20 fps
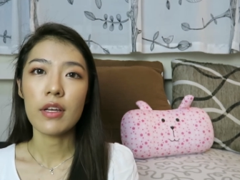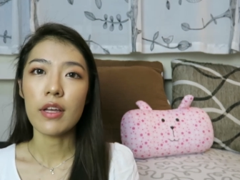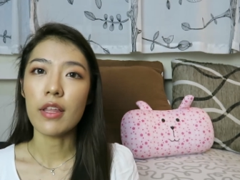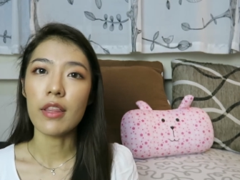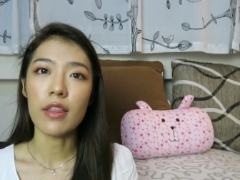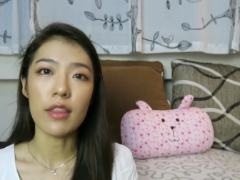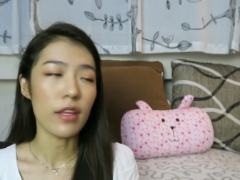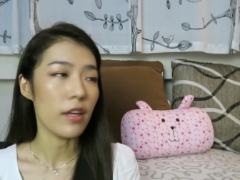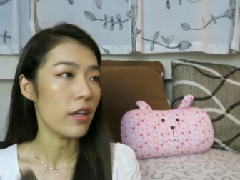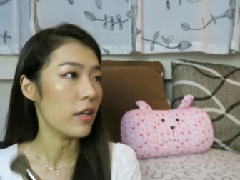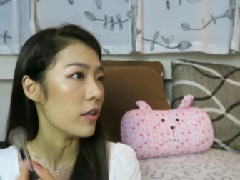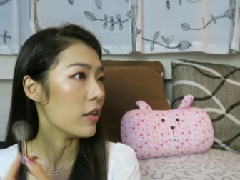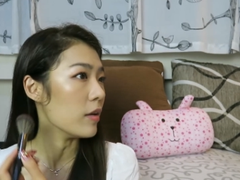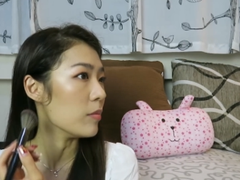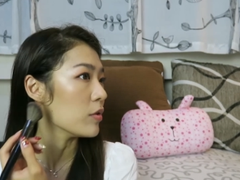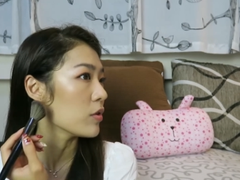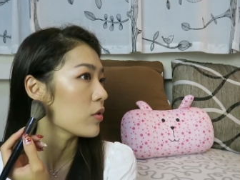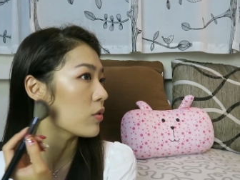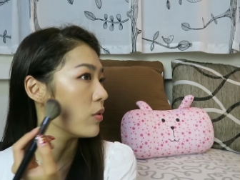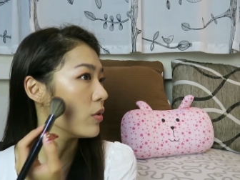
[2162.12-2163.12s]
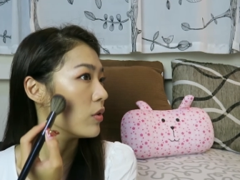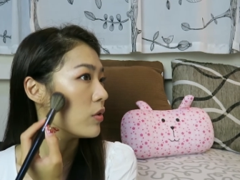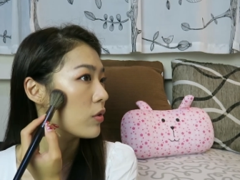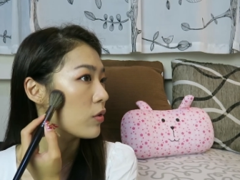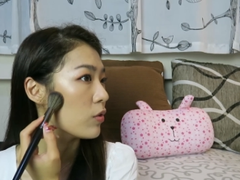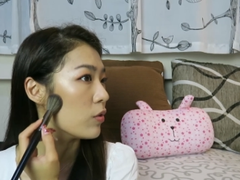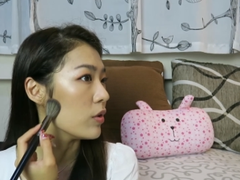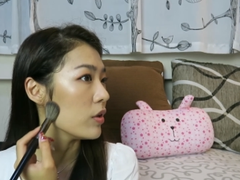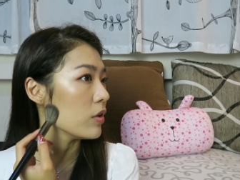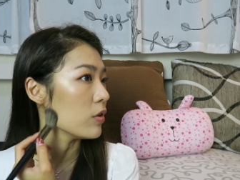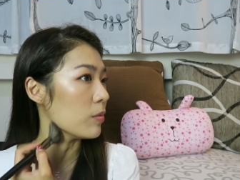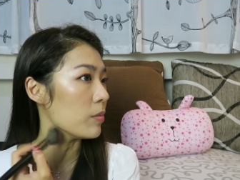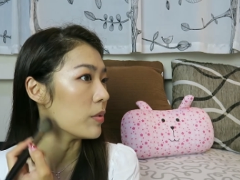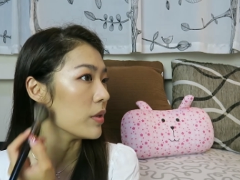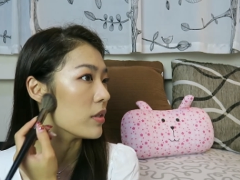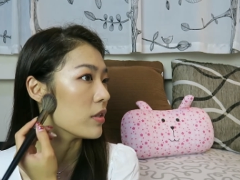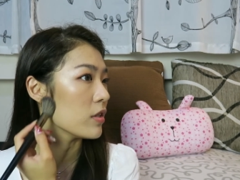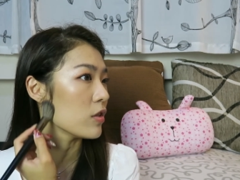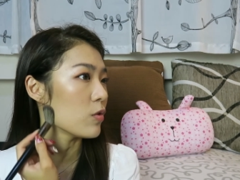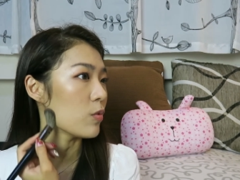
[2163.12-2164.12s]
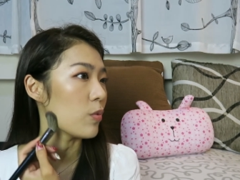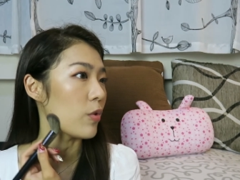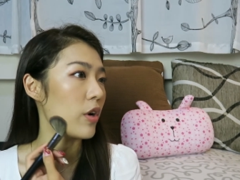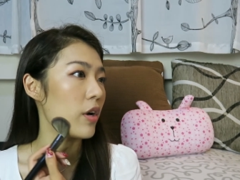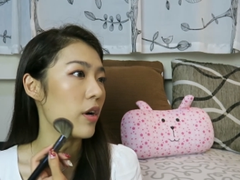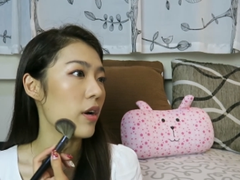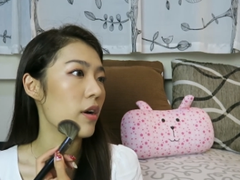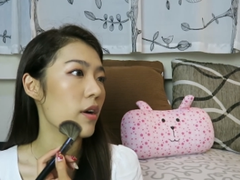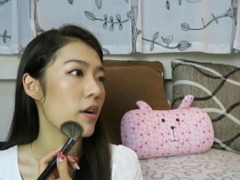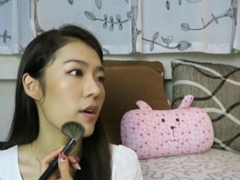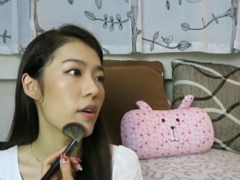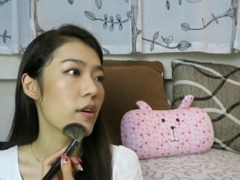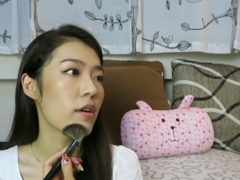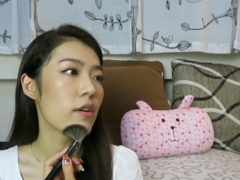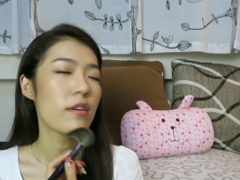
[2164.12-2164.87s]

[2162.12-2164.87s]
and then I'm just going to go into places where,